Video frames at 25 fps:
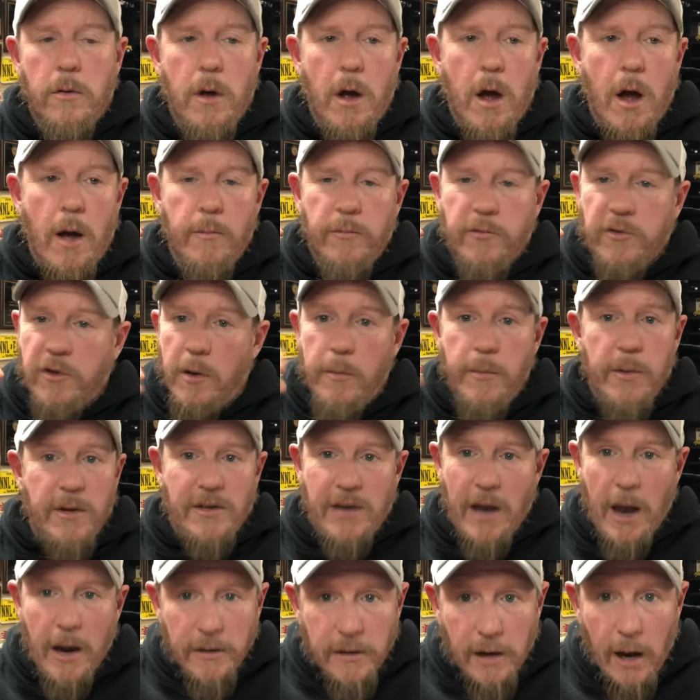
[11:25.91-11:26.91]
It's going to be
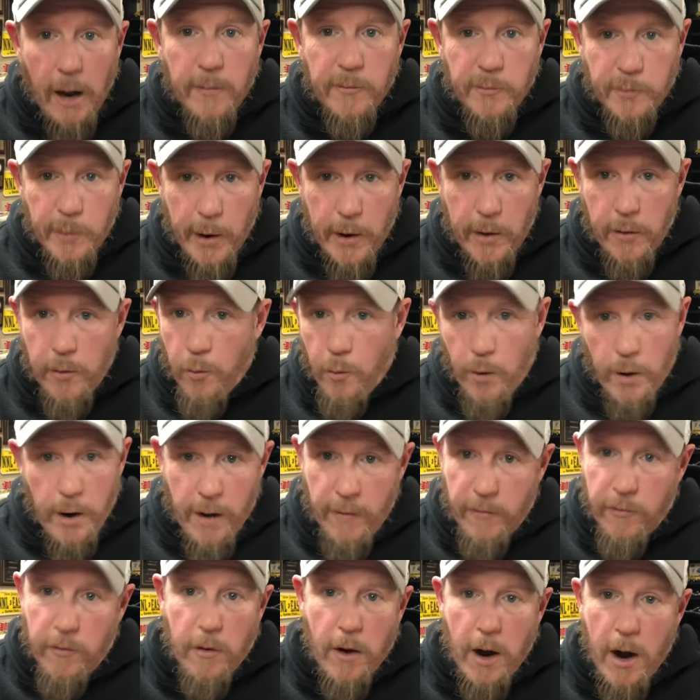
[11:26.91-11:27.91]
10 times better than
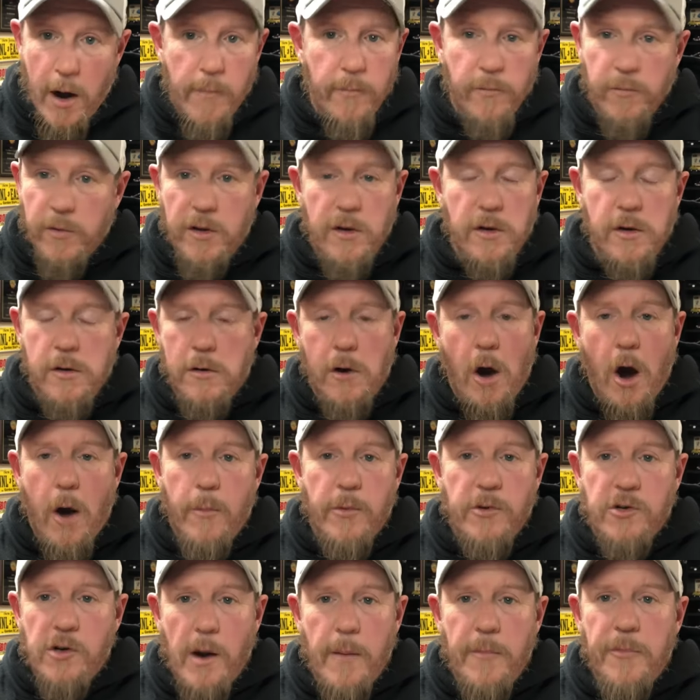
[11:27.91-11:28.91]
whatever
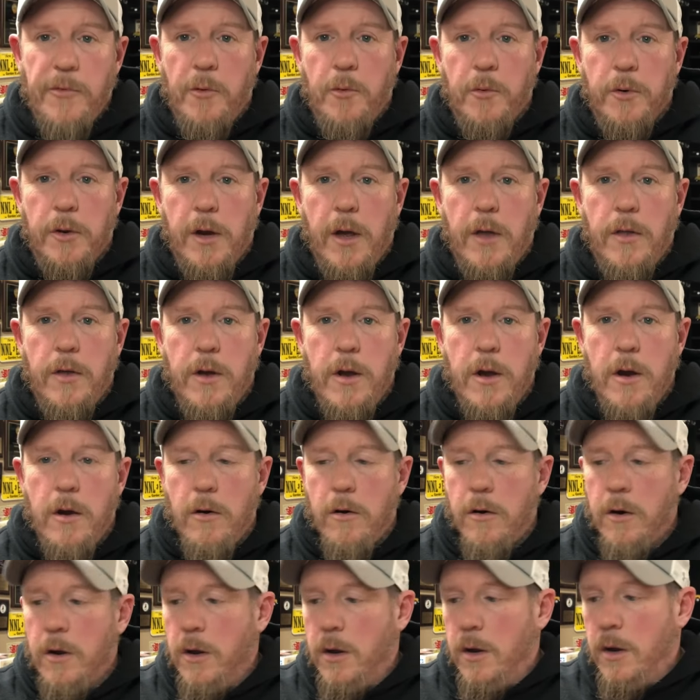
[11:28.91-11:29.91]
garbage I'm throwing together
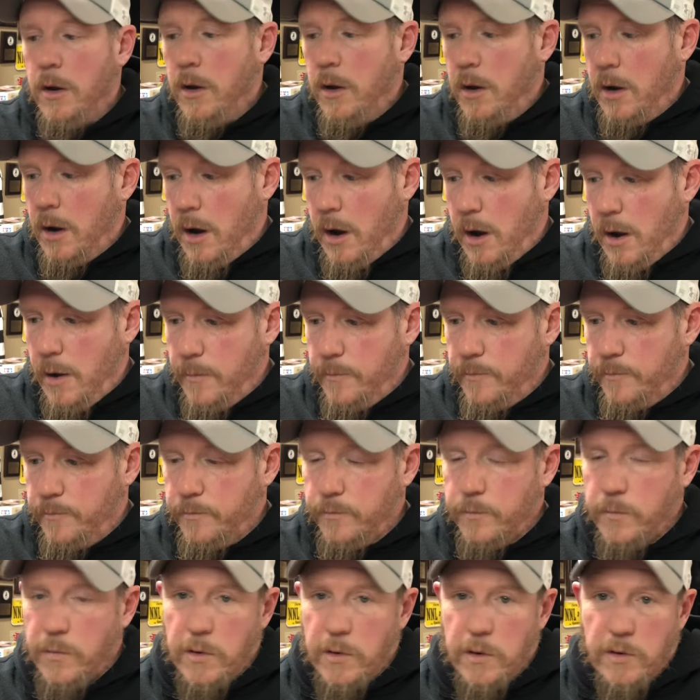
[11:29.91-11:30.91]
here.
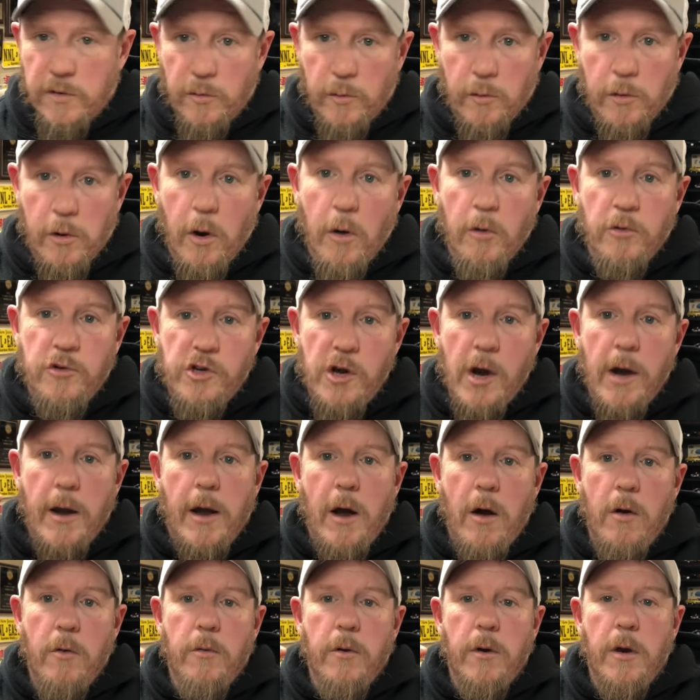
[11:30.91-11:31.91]
So go check
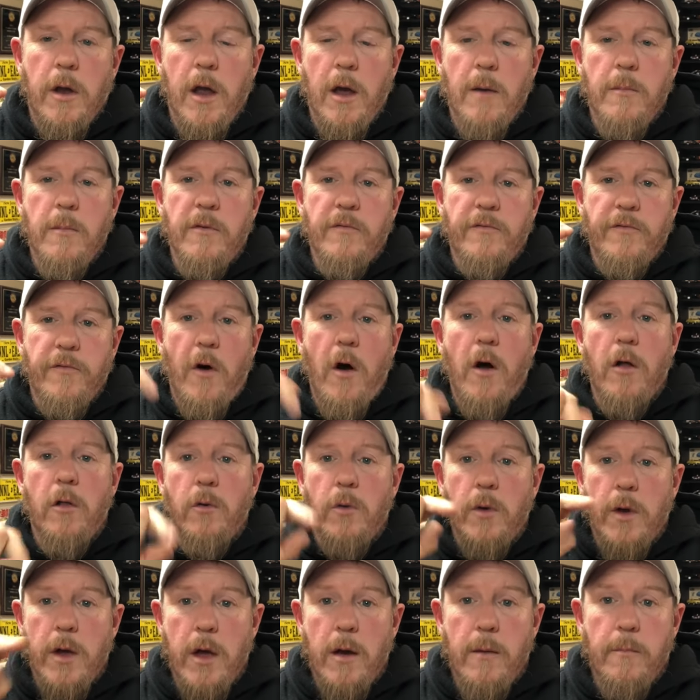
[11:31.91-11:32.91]
out him and
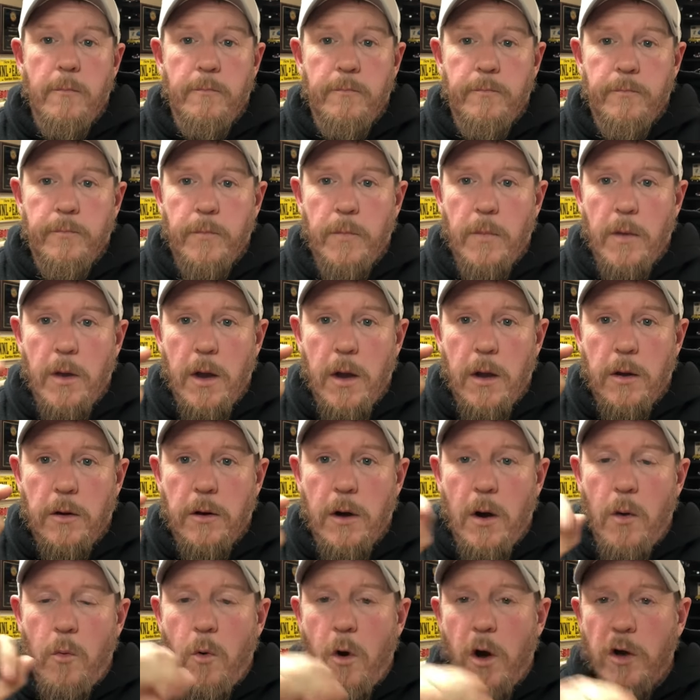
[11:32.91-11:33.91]
follow him and
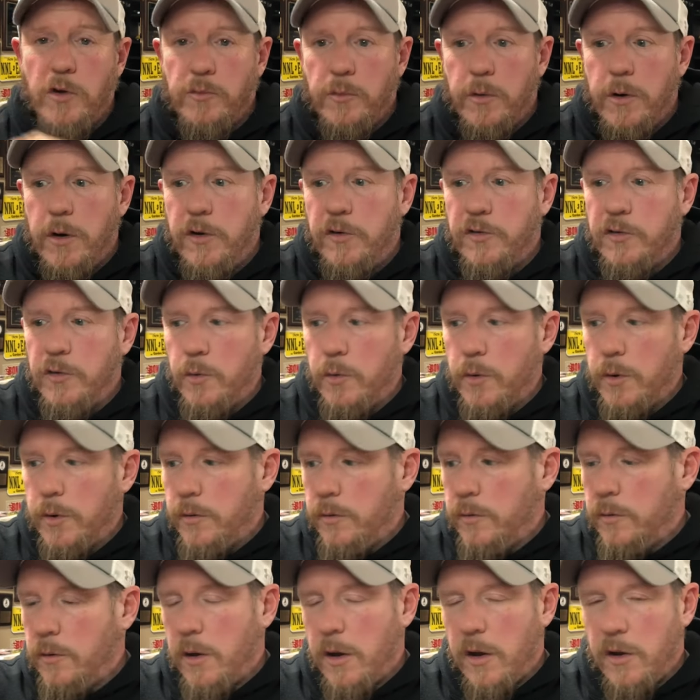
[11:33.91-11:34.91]
watch what he's doing.
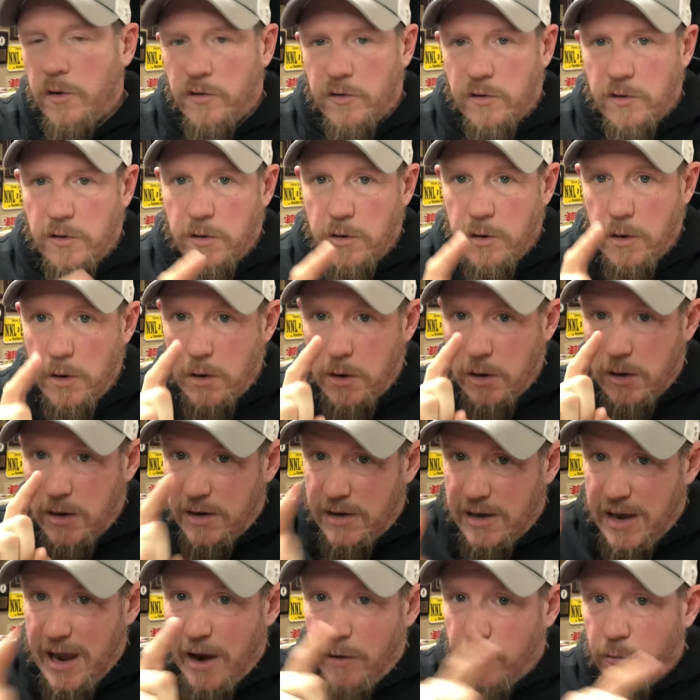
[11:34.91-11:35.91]

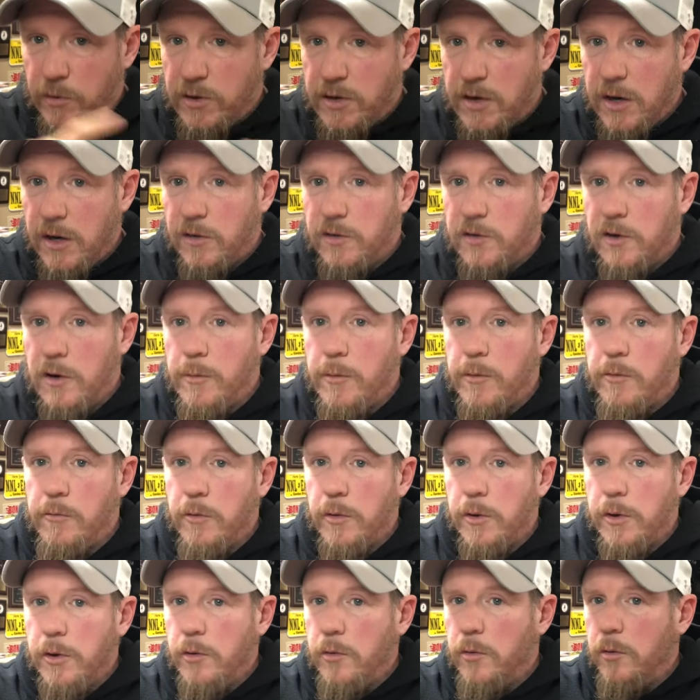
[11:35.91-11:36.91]
Guarantee it's going to be
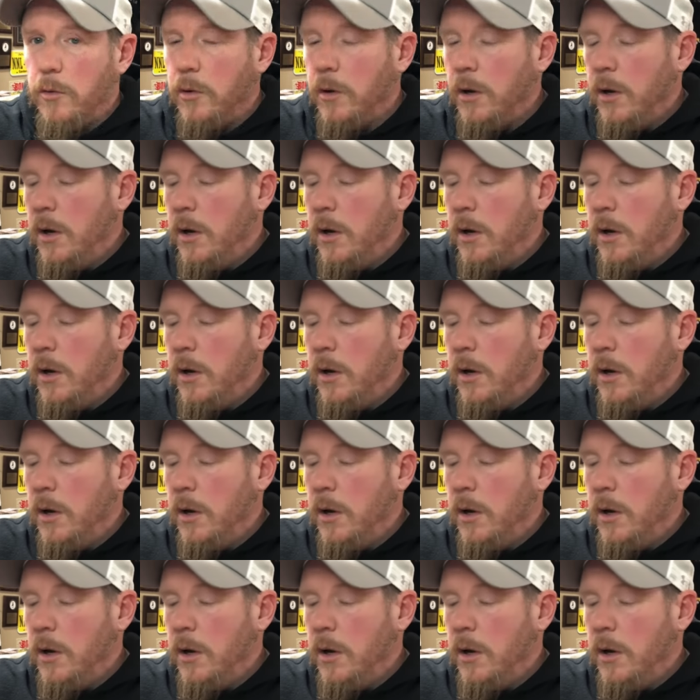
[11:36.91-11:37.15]
really cool.